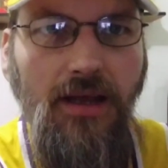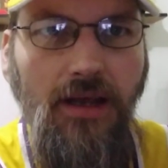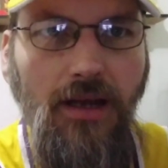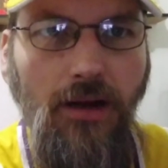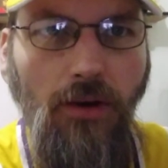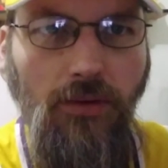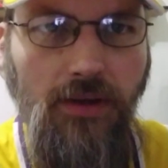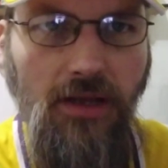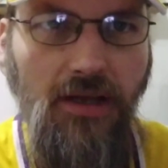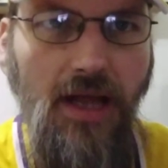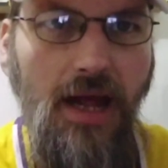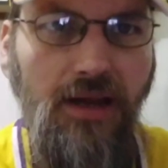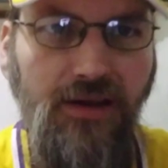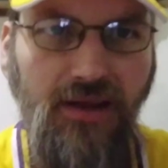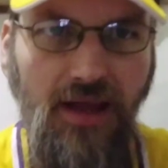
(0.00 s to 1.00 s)
the
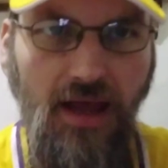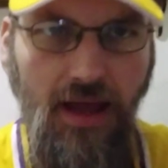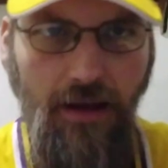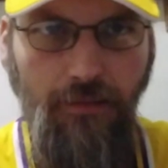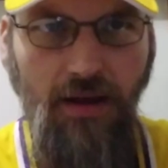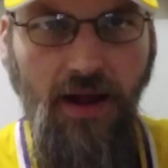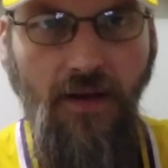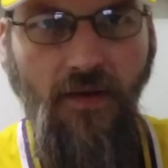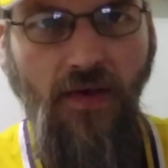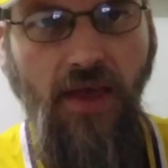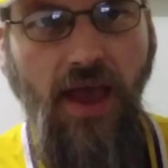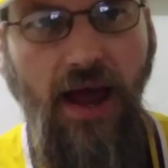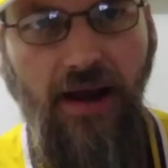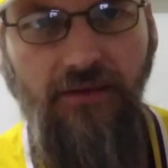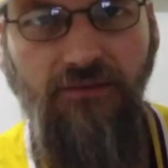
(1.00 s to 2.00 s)
last game.
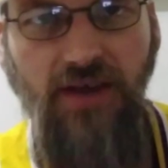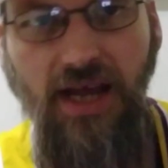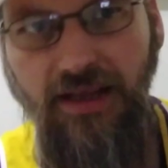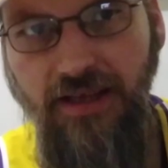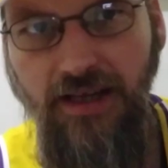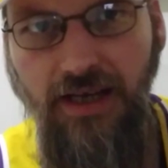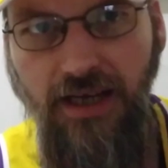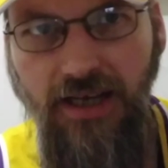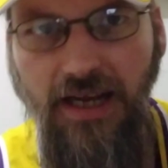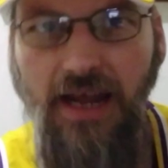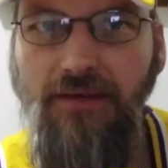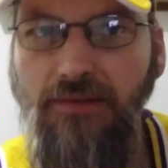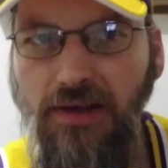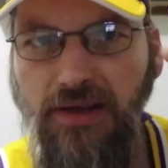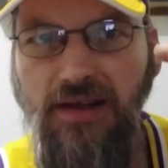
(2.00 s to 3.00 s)
And if Anthony
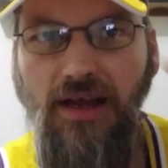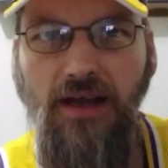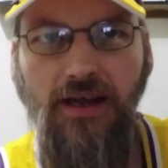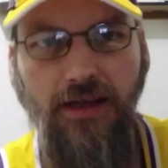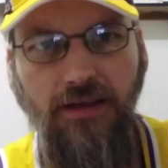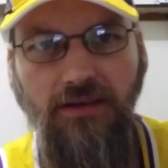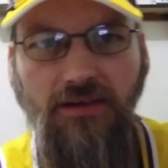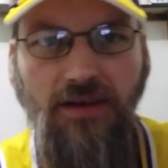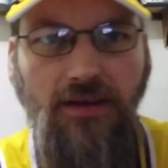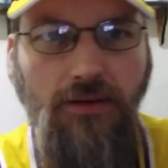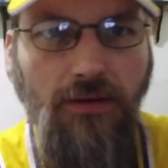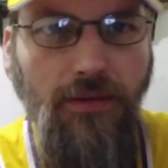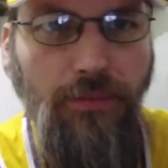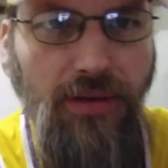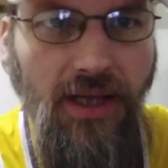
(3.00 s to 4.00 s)
Davis can
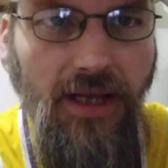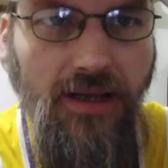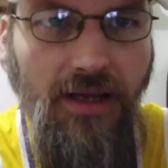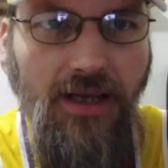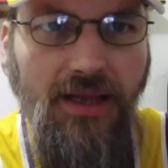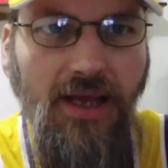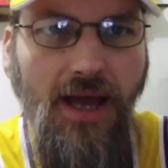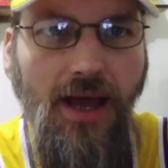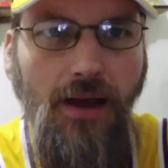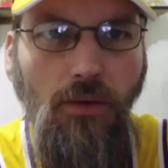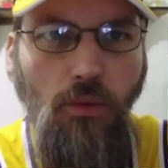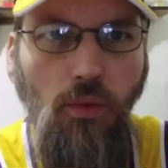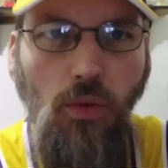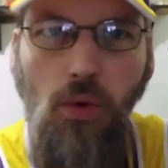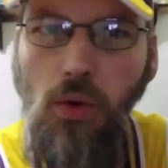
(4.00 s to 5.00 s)
continue to play like that,
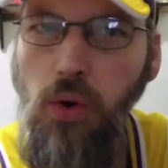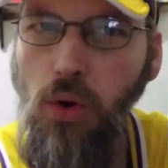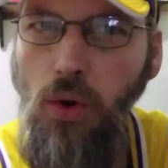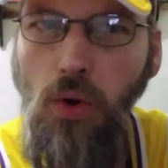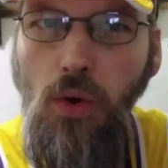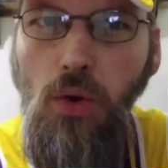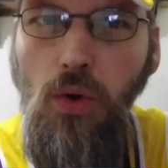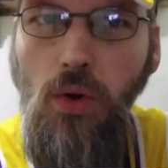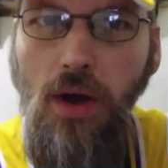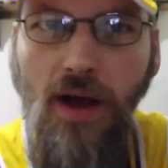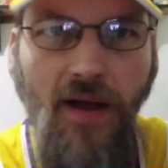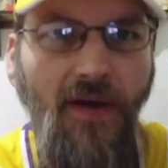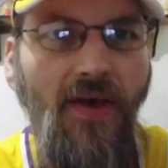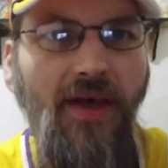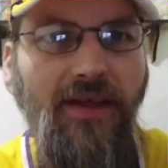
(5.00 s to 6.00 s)
woohoo!
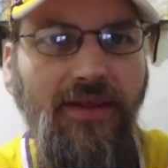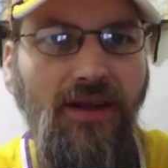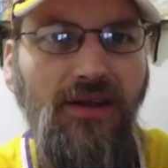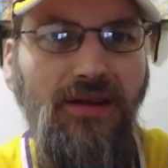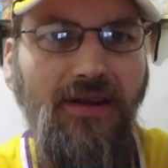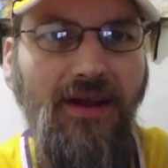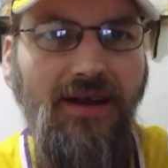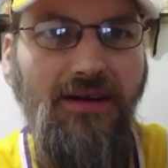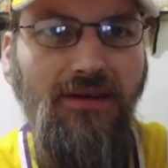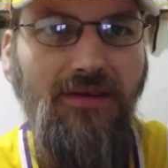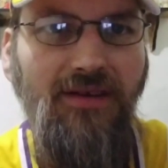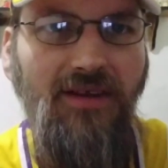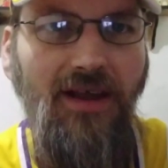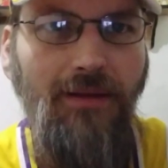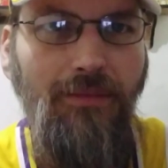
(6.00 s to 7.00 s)
This Lakers
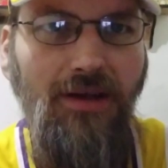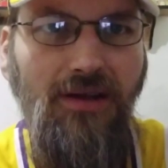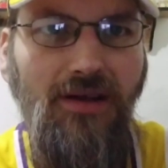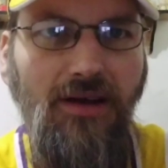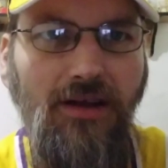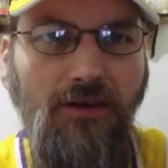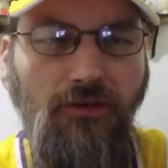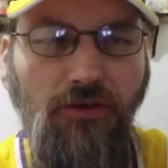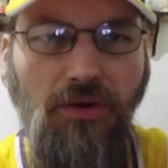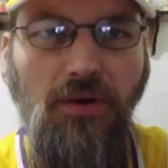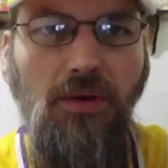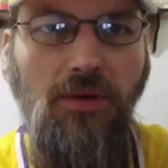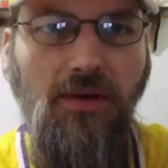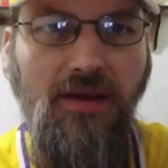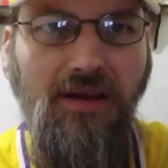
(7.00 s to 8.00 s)
team is going to
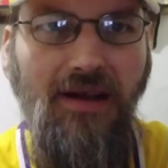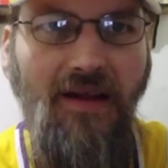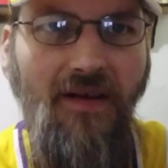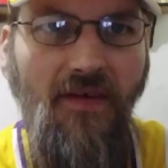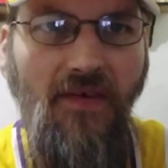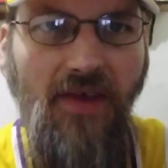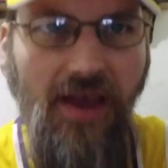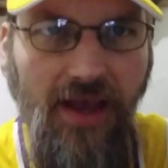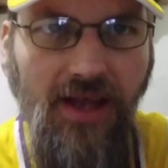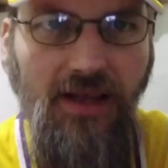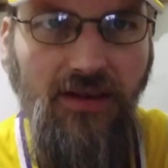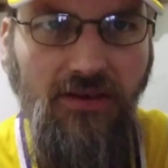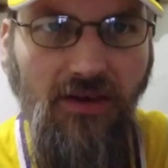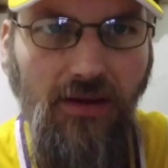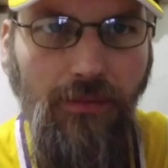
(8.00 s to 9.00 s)
cruise
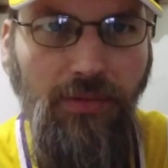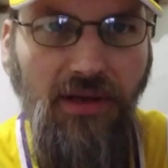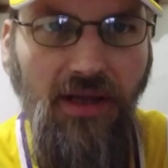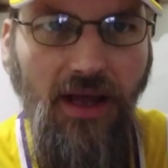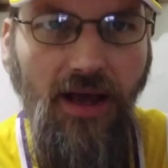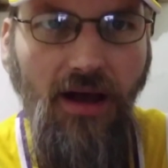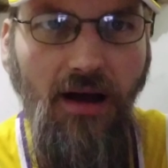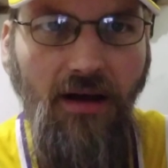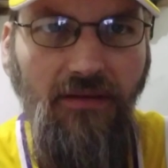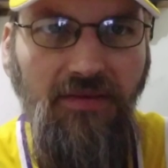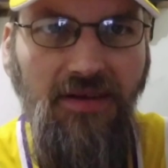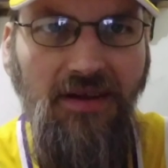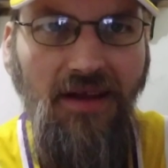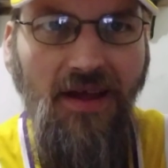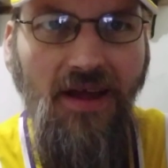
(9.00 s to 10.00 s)
into the
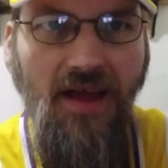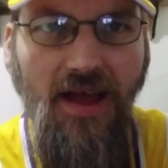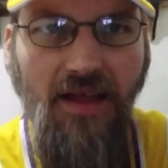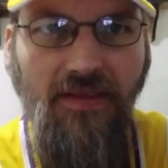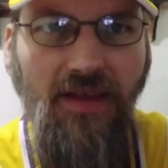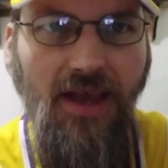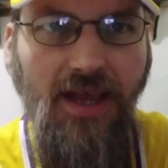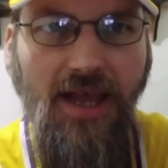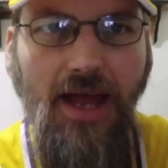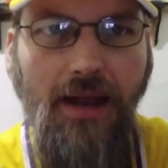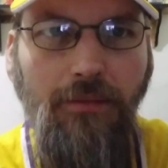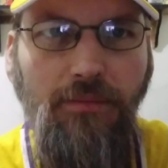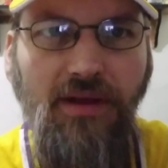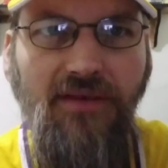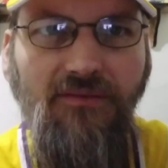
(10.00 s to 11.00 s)
playoffs. And they
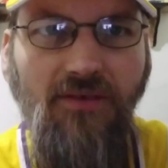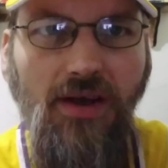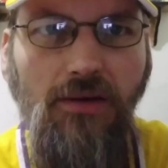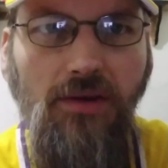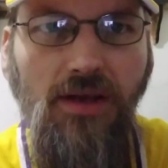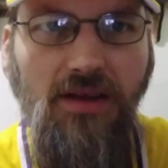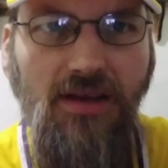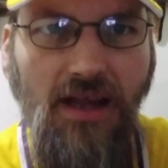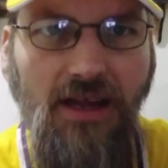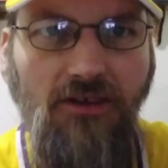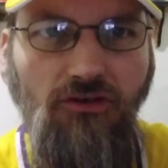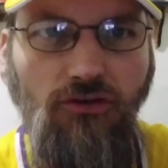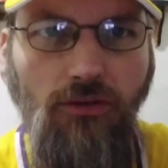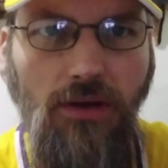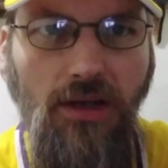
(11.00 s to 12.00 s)
can be very
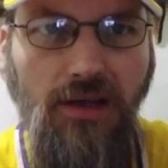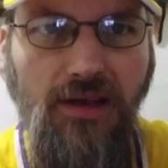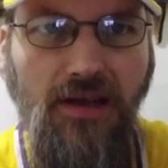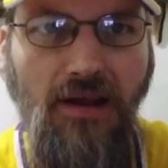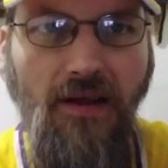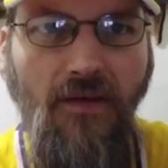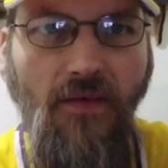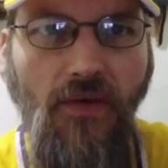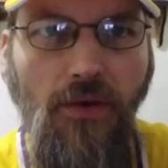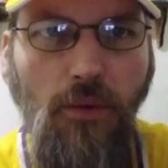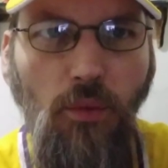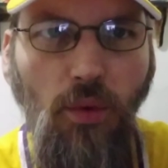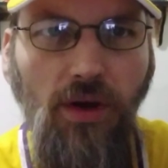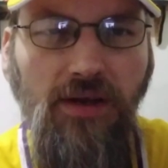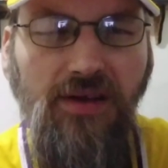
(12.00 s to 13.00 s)
dangerous
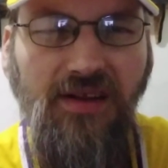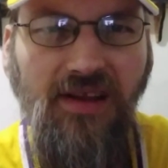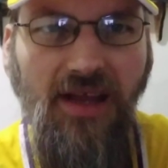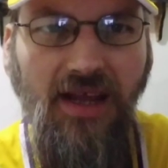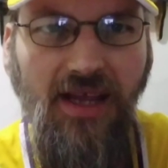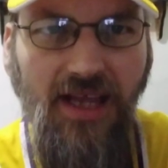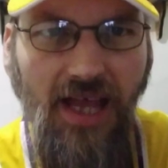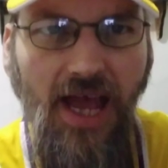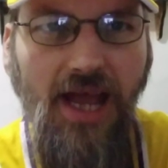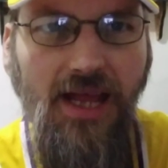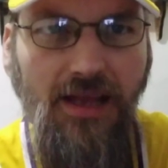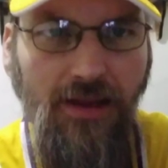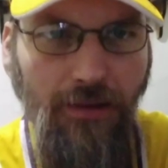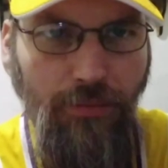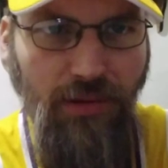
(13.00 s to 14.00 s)
once they get in the